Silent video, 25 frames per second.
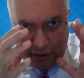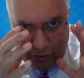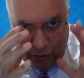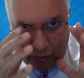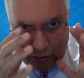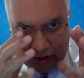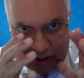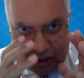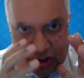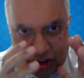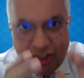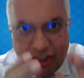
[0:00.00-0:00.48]

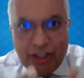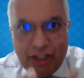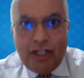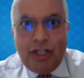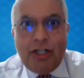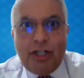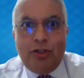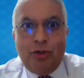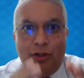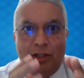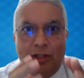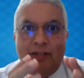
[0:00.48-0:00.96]

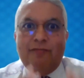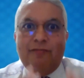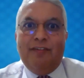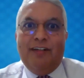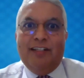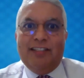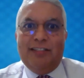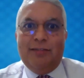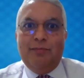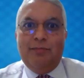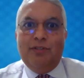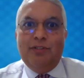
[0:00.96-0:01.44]
Return on
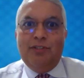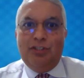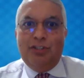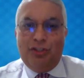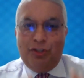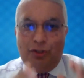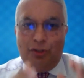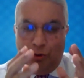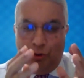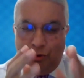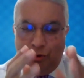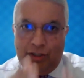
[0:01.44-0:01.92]
investment
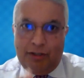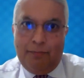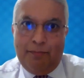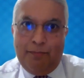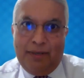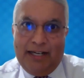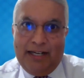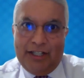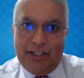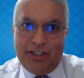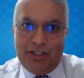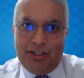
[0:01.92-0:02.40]
on
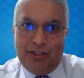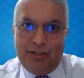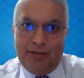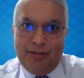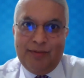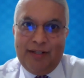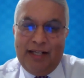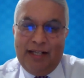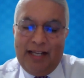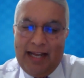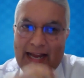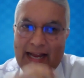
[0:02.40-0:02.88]
compassion.
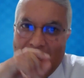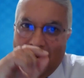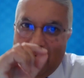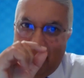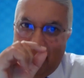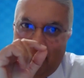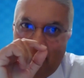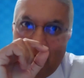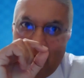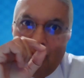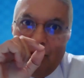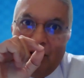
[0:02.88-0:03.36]
How
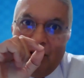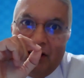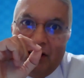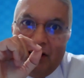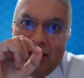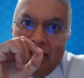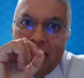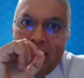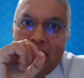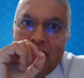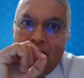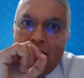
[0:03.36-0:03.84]
can
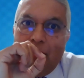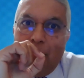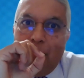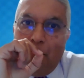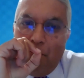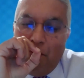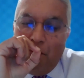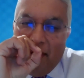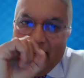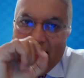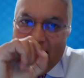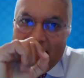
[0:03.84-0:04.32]
we
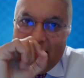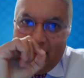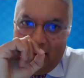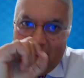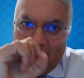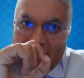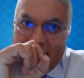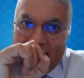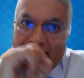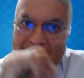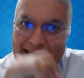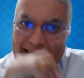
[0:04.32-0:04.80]
make the
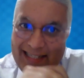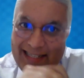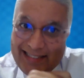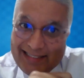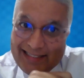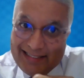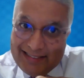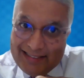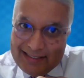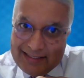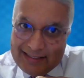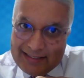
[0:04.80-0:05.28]

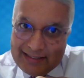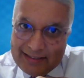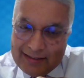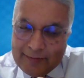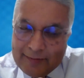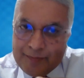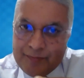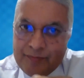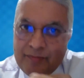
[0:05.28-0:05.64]
case